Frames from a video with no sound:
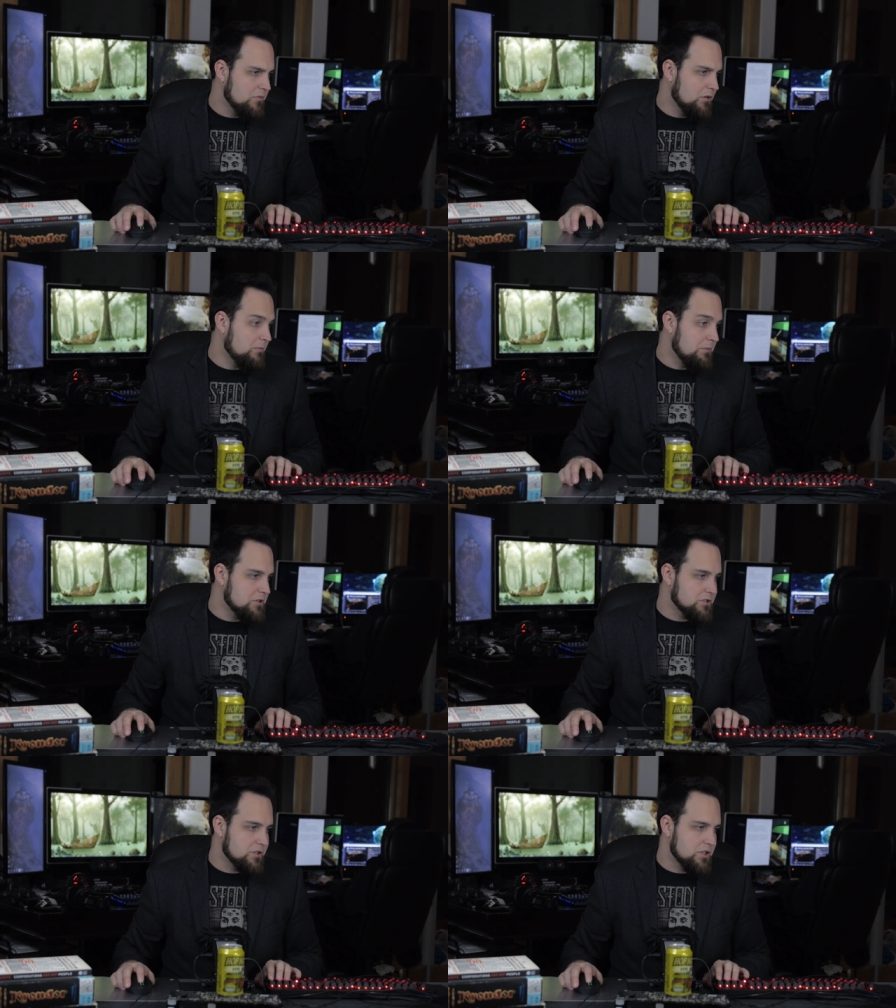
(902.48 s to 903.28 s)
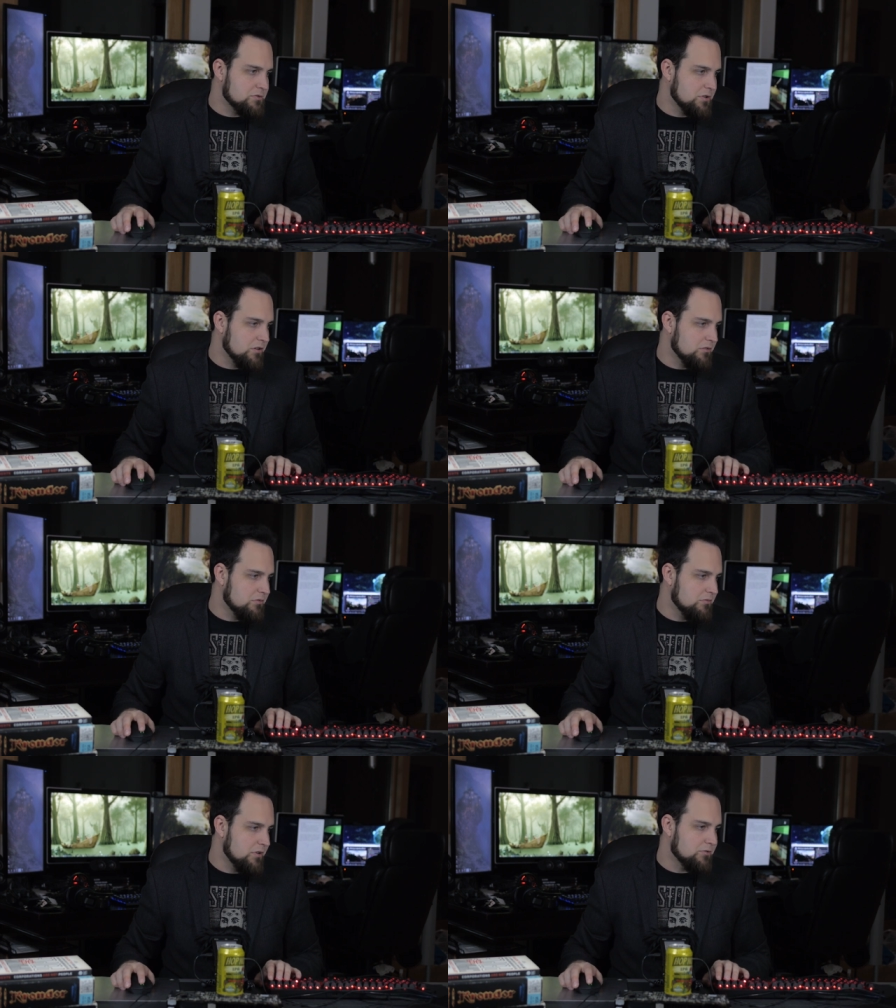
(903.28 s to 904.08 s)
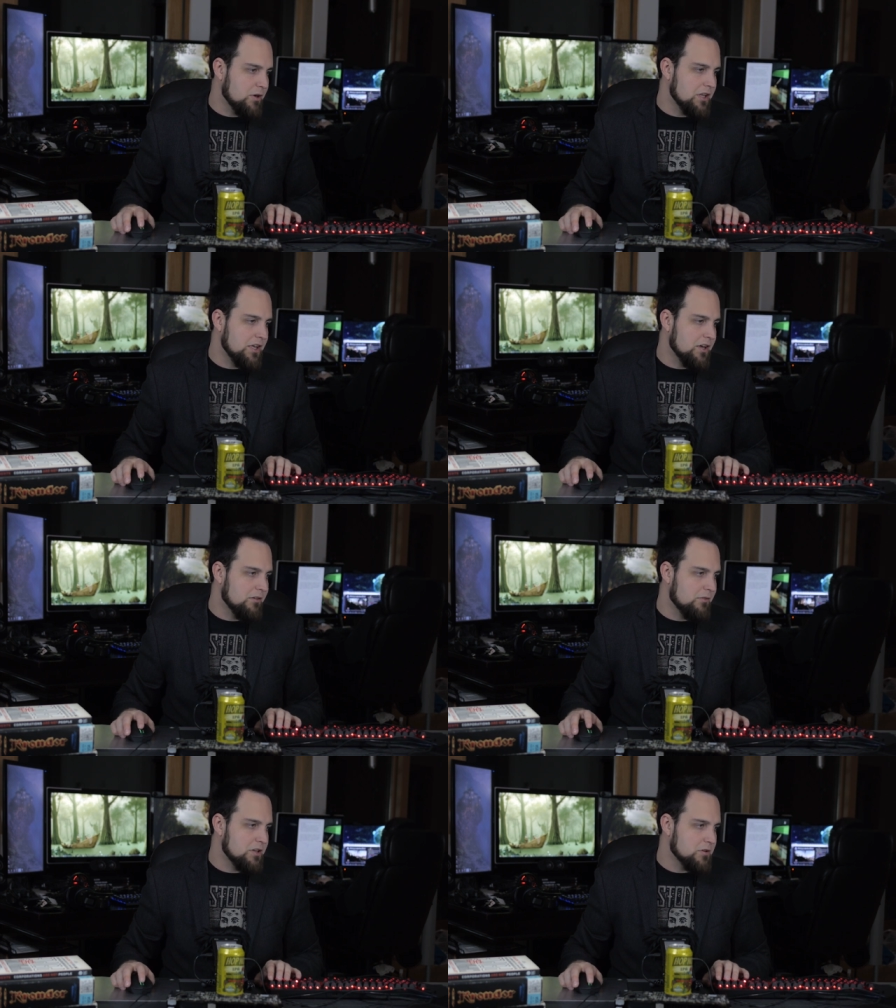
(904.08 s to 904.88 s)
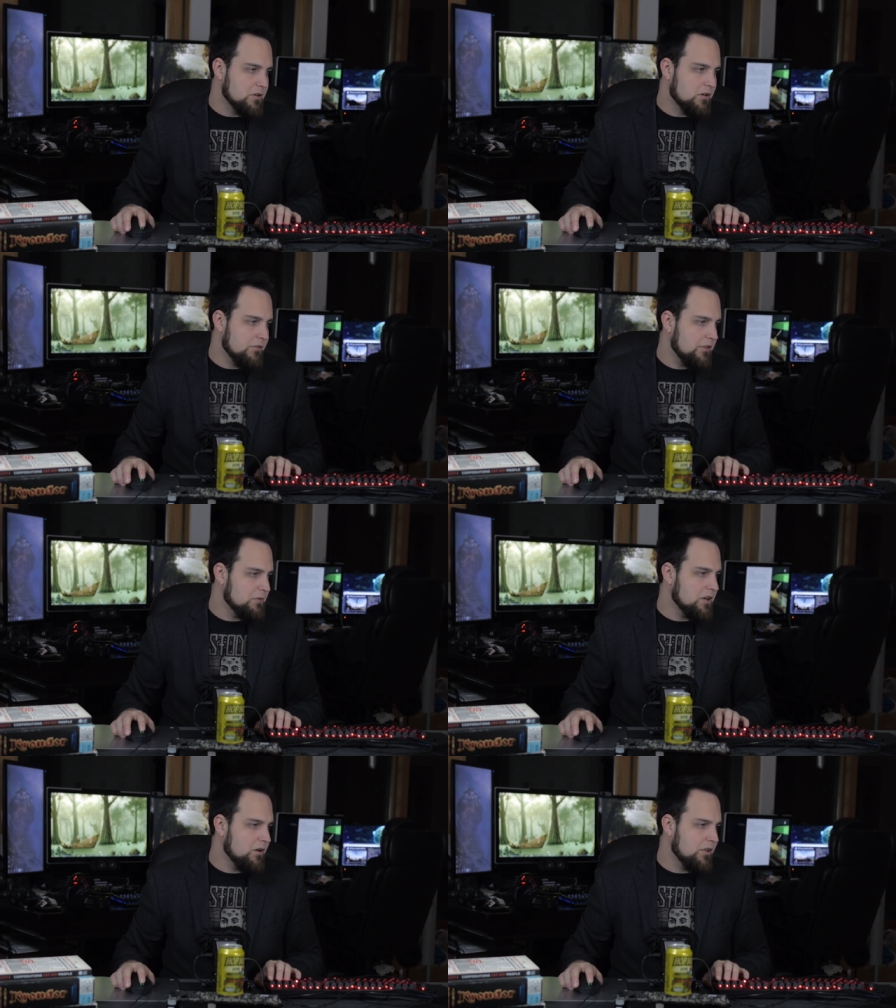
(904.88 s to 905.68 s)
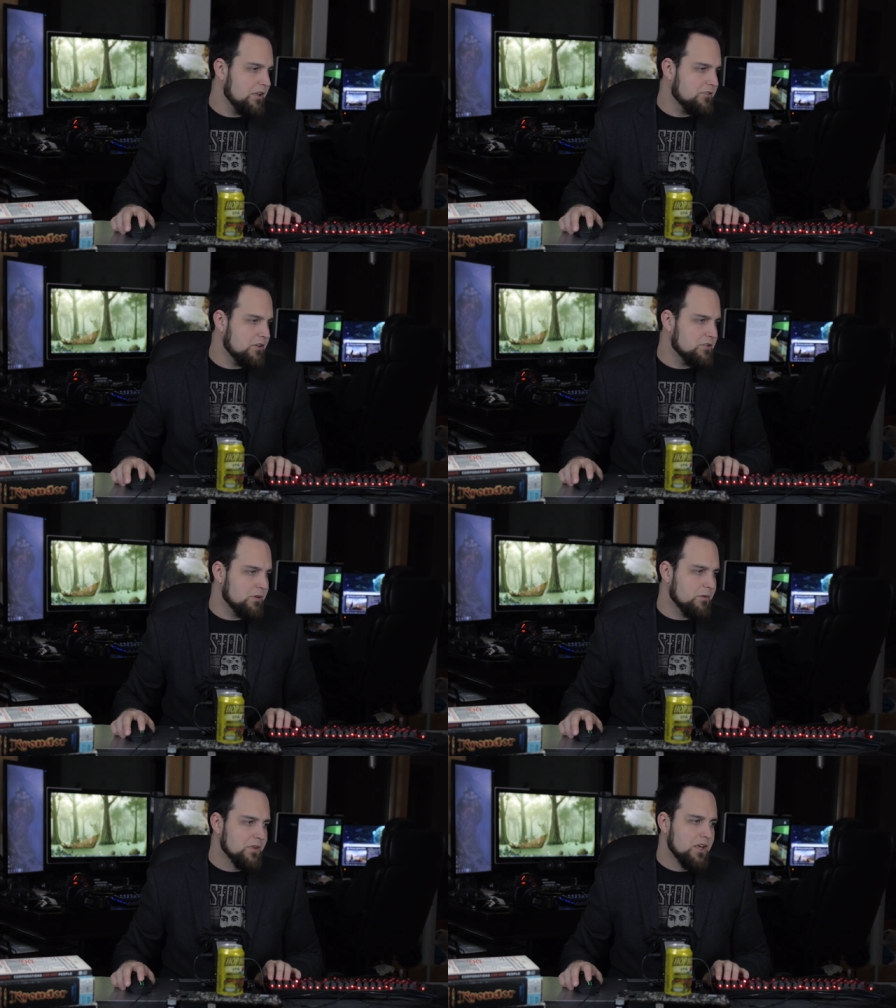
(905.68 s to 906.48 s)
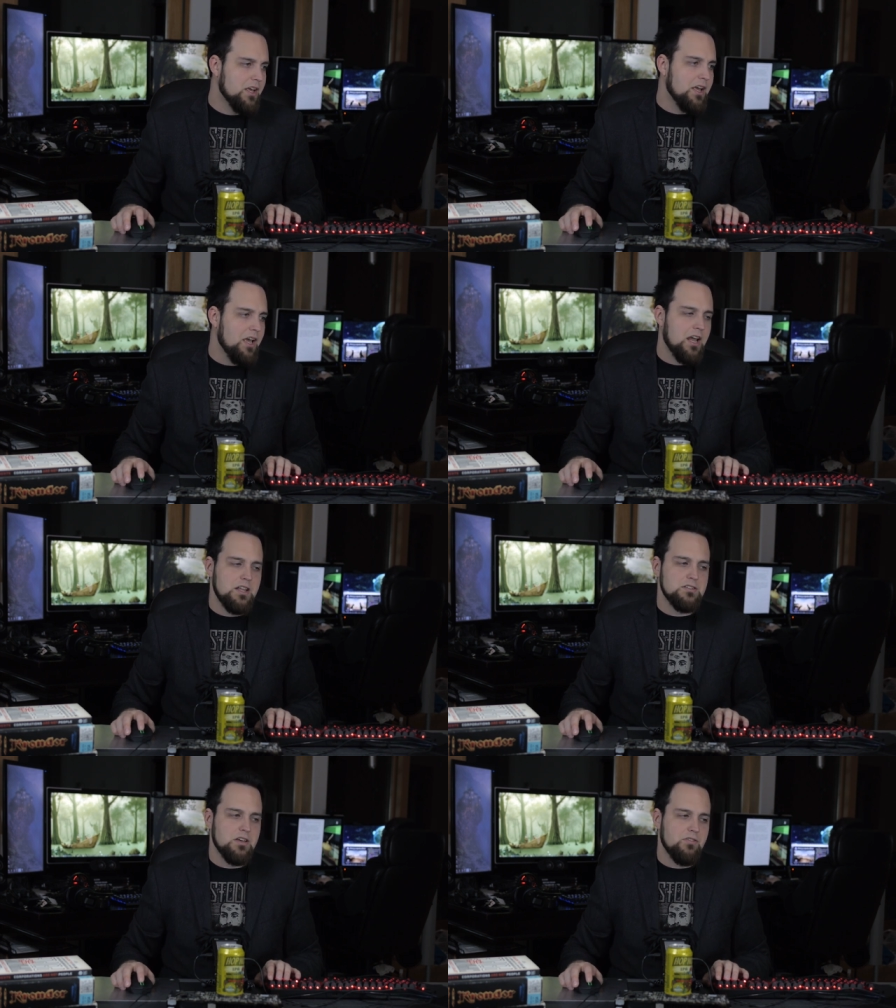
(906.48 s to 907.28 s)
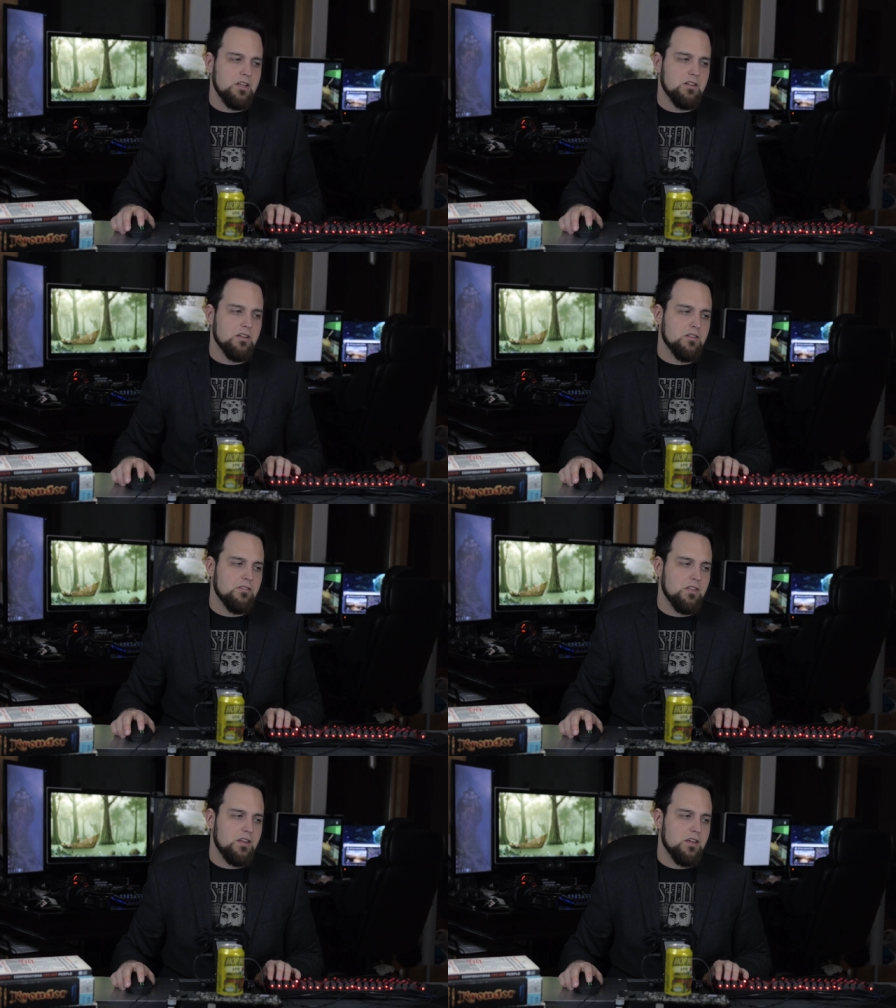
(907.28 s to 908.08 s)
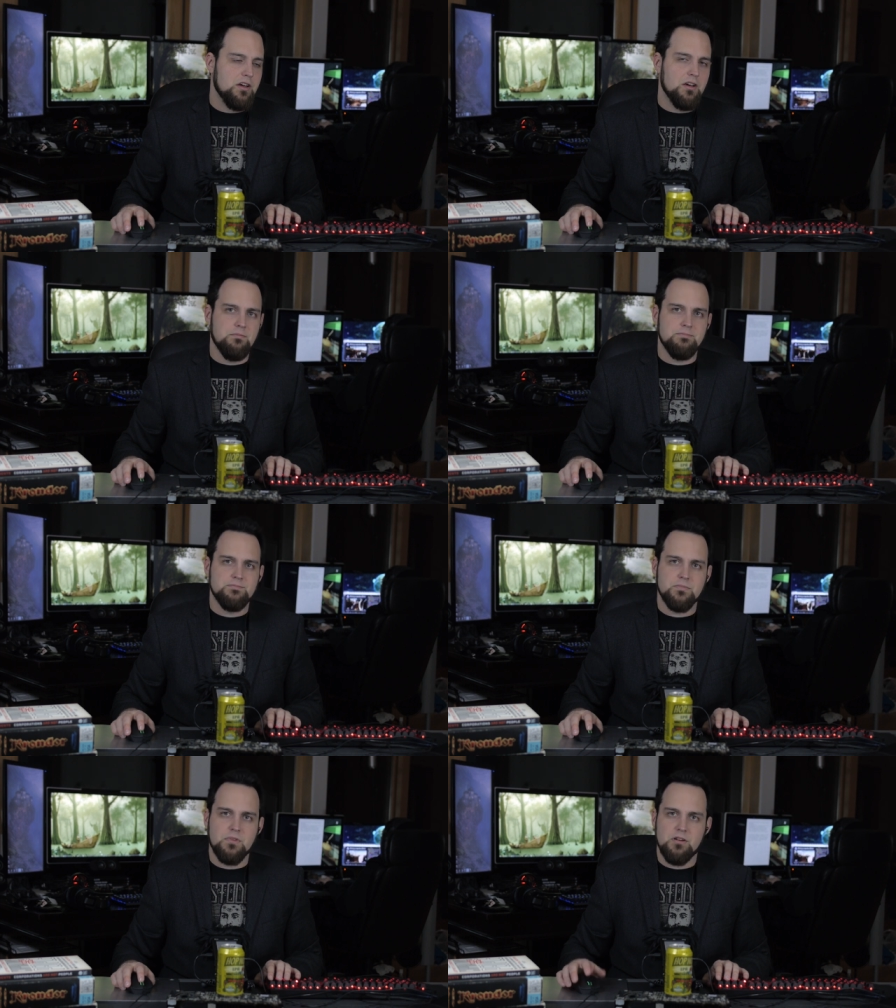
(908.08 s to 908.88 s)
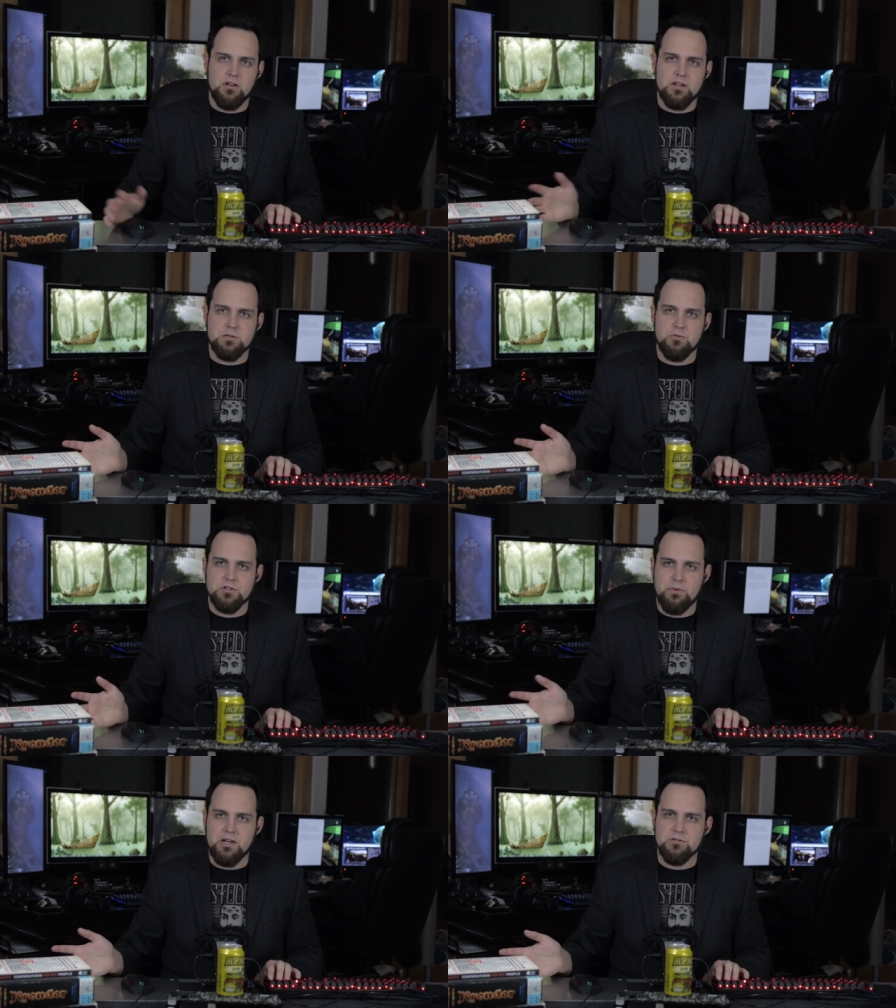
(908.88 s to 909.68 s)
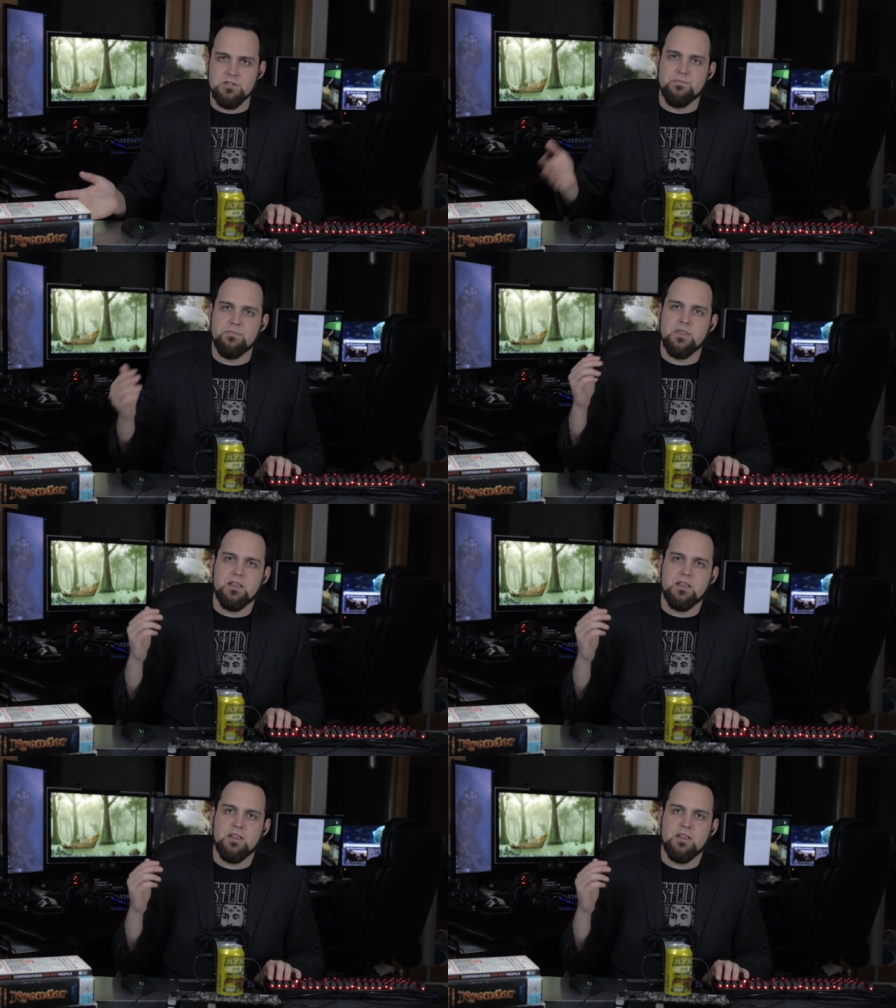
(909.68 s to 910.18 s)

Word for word: or maybe it's just an Israel Israeli uh, restaurant on Earth. But no, I think it's in Israel, and he's giving the um, customers, the patrons,